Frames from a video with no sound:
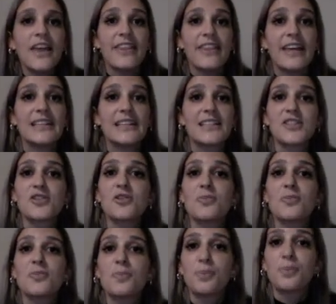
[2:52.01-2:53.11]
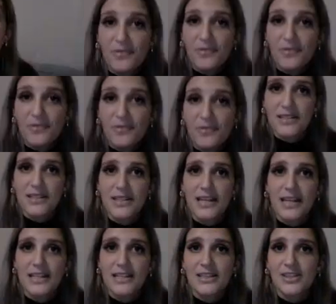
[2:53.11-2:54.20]
that it's still prevalent,
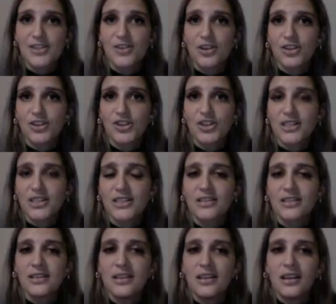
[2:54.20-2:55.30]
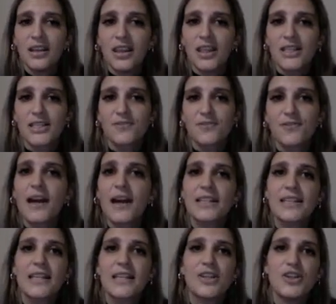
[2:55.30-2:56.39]
that it's not just this
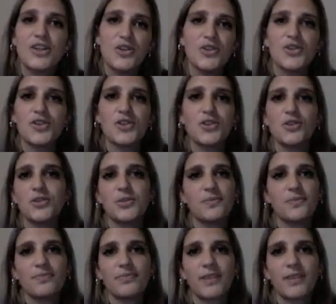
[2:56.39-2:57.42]
fight that used to